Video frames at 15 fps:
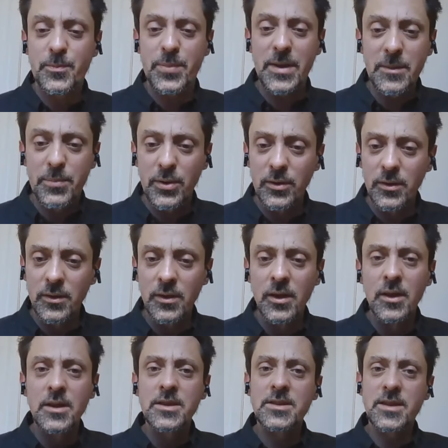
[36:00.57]
people
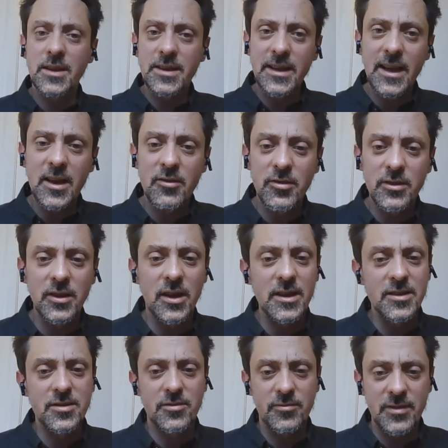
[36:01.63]
studying our
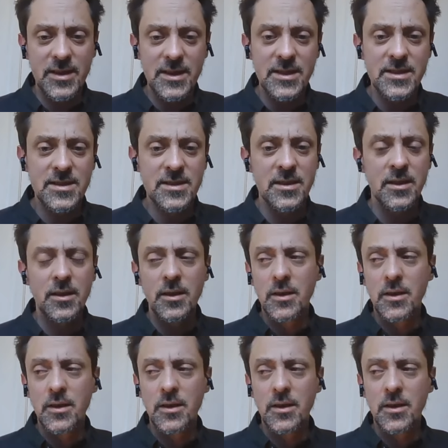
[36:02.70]
online degrees